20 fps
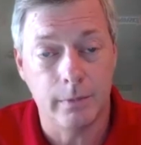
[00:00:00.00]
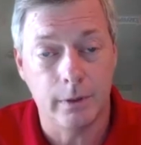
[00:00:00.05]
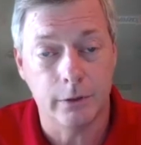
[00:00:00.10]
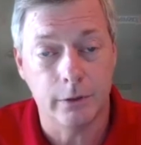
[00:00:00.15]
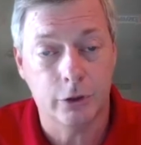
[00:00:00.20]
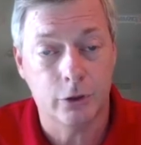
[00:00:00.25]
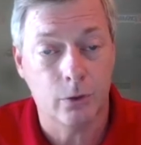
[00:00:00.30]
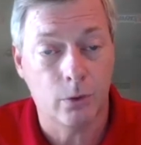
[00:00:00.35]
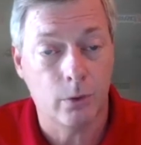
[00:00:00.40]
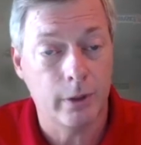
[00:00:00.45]

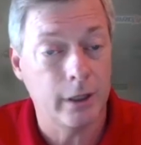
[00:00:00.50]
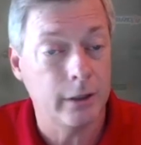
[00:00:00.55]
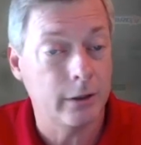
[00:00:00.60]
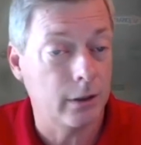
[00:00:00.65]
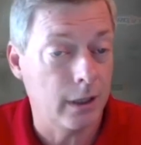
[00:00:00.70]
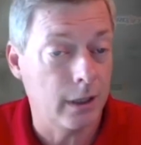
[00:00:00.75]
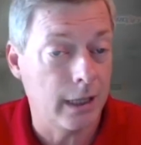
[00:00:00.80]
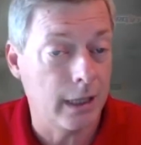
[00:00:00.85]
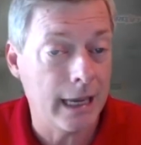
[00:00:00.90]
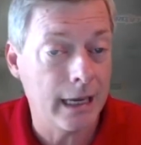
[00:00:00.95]
extraordinary
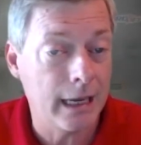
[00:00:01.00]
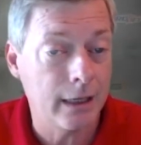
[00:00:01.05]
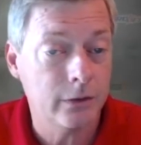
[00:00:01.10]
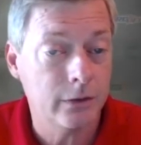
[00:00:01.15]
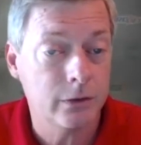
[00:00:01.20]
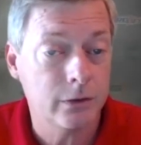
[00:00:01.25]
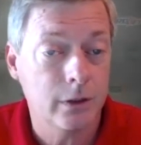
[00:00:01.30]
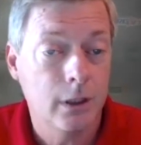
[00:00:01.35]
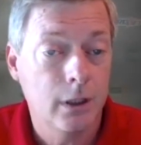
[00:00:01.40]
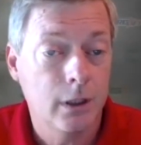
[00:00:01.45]

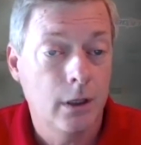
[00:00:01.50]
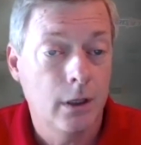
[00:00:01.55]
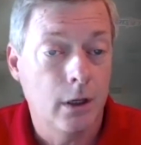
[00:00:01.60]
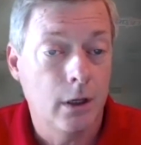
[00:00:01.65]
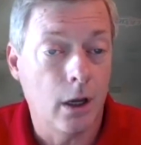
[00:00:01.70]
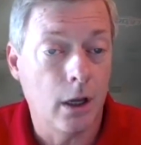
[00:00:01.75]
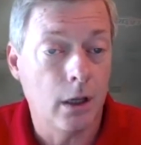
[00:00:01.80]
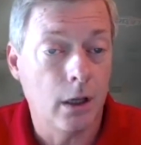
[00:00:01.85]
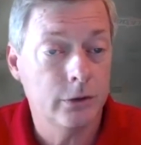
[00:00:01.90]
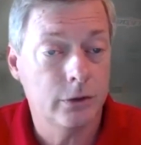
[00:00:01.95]
delays.
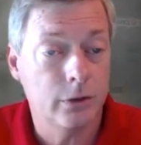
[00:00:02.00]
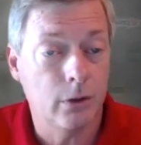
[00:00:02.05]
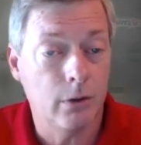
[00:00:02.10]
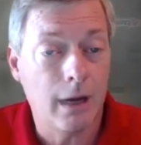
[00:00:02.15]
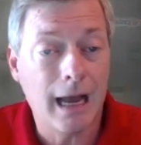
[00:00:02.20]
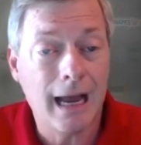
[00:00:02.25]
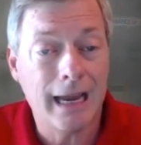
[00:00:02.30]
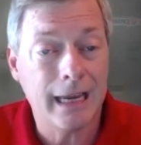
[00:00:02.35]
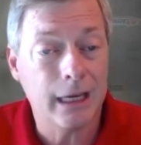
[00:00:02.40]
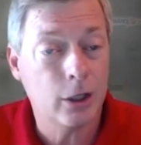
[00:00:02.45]
Also
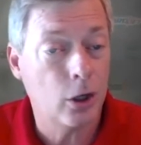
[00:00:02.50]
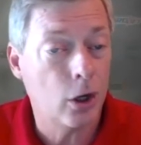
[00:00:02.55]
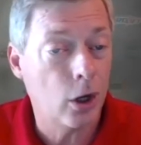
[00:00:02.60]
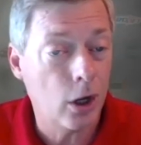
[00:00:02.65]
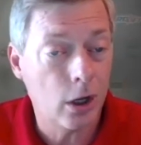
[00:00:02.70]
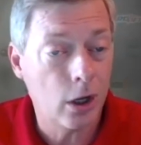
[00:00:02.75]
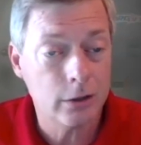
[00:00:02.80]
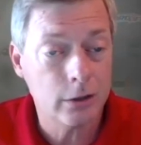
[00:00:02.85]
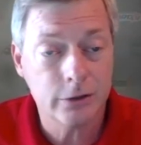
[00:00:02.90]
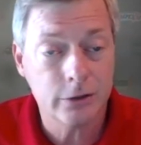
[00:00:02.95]
high
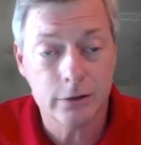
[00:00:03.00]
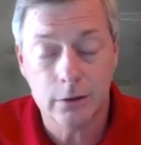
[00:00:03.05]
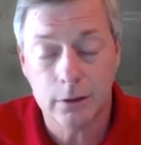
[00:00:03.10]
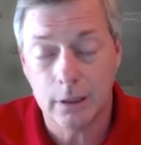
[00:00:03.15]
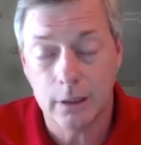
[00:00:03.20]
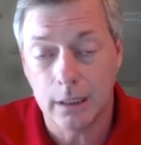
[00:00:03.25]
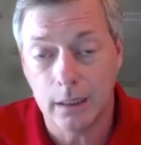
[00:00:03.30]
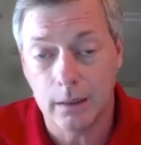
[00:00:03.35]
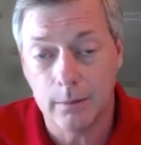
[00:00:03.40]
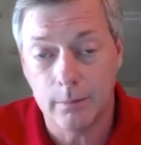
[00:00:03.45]
cost
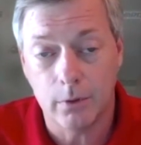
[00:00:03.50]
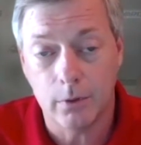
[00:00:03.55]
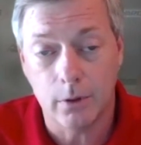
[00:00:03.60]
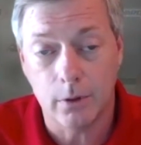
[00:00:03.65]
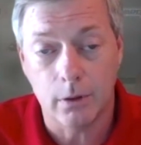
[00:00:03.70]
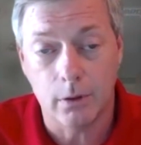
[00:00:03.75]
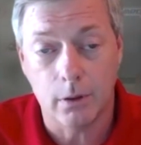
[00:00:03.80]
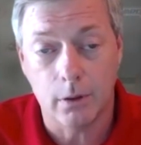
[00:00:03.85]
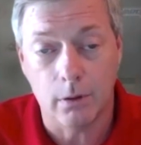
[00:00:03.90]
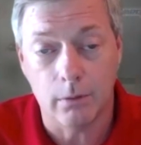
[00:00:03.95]

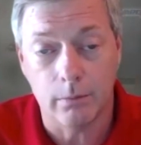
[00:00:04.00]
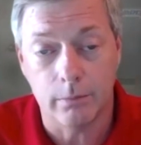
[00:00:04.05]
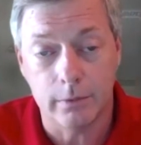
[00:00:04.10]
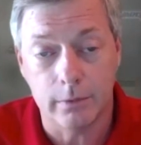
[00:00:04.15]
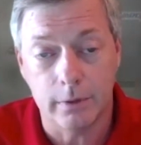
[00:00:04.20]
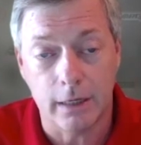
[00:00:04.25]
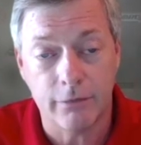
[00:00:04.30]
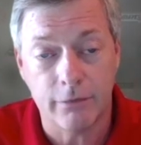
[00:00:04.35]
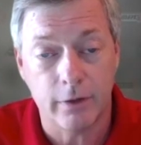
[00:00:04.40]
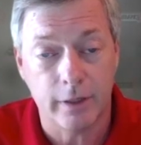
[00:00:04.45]
are
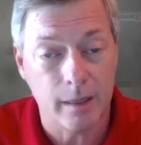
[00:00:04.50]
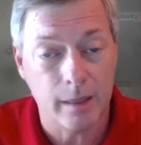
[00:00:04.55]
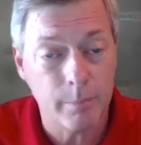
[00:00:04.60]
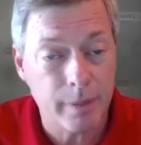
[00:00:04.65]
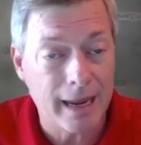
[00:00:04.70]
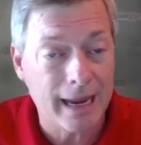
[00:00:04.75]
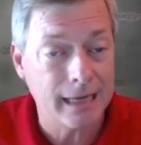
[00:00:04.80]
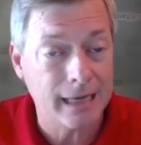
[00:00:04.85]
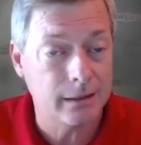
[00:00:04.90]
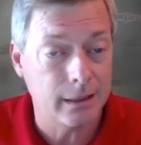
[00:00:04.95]
definitely
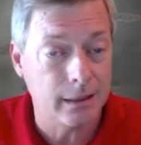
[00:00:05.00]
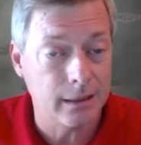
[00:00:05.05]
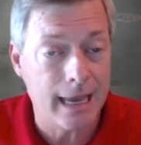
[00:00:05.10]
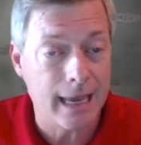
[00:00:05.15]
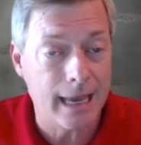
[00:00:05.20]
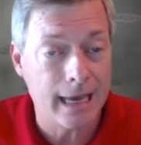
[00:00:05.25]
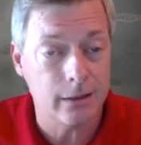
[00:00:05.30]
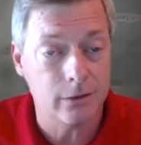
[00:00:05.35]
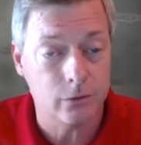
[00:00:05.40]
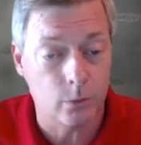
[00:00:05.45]
impacting
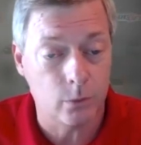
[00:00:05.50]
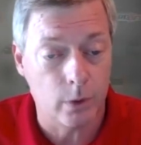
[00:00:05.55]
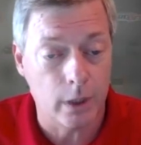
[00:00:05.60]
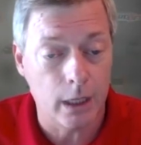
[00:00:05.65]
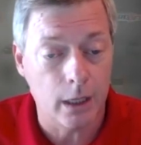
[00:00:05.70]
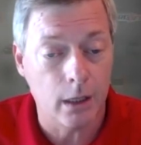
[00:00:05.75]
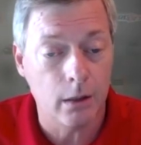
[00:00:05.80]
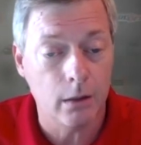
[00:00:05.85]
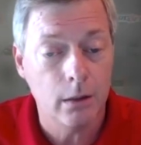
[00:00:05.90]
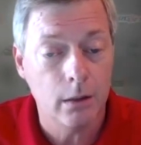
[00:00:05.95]
that as
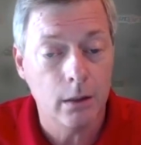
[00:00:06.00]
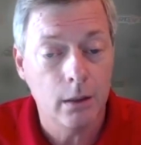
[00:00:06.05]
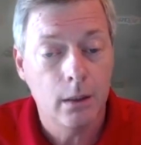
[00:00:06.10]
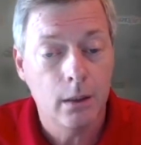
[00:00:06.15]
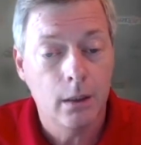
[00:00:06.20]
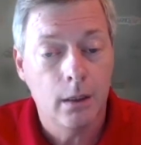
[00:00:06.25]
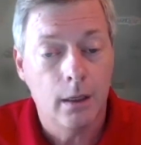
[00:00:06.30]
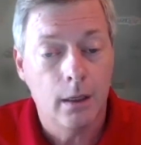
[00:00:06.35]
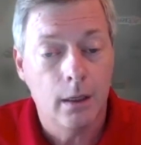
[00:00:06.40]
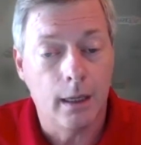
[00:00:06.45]
well.
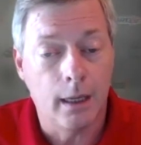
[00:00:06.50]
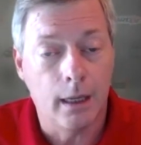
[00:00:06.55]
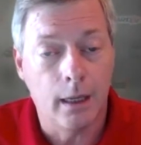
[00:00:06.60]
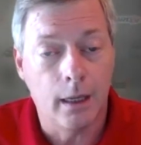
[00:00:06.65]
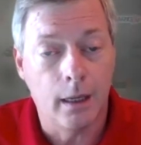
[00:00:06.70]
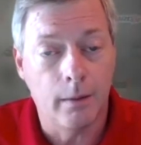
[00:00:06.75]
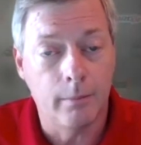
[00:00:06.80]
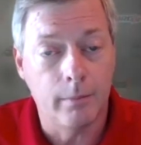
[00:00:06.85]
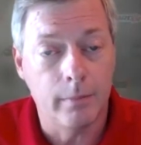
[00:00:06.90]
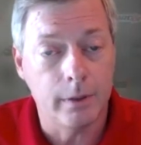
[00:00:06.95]

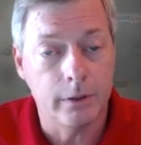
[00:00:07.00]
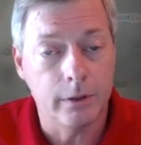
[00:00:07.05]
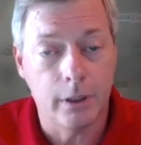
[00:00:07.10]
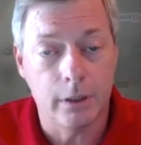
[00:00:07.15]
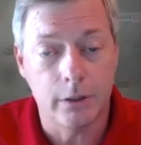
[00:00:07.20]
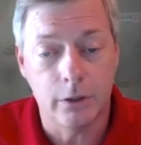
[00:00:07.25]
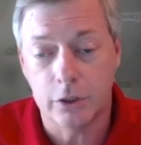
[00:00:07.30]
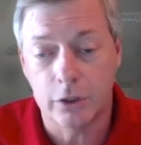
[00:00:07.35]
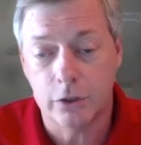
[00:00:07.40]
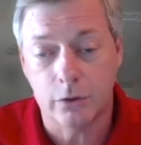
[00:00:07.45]

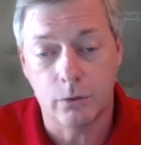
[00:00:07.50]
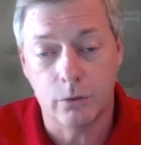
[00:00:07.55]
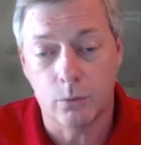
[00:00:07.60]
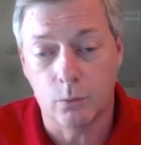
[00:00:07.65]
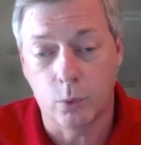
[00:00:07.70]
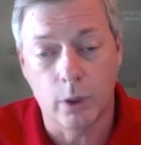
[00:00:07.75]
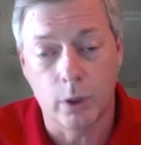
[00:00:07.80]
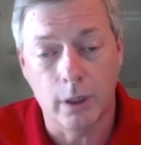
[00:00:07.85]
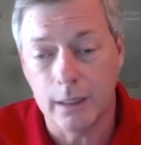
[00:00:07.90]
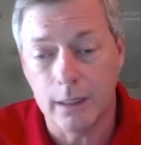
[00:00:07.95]
Again, just
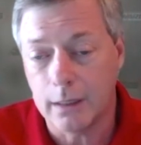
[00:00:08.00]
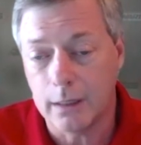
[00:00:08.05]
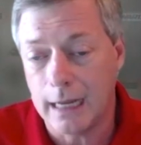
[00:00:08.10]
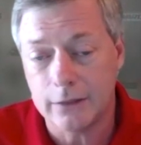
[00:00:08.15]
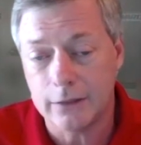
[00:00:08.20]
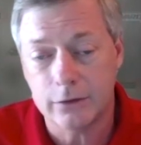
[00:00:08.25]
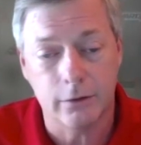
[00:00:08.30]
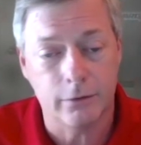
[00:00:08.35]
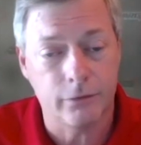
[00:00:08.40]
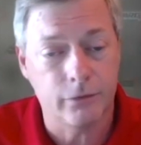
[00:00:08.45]
really
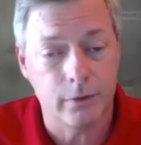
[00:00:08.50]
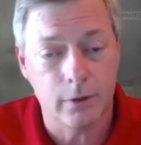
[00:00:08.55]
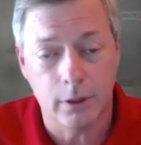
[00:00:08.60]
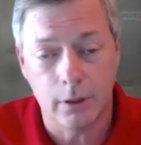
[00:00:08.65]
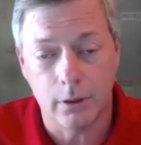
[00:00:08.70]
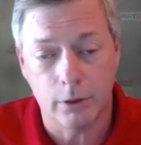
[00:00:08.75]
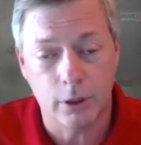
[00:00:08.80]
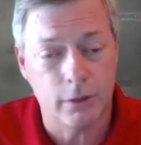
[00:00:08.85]
lots of, you know,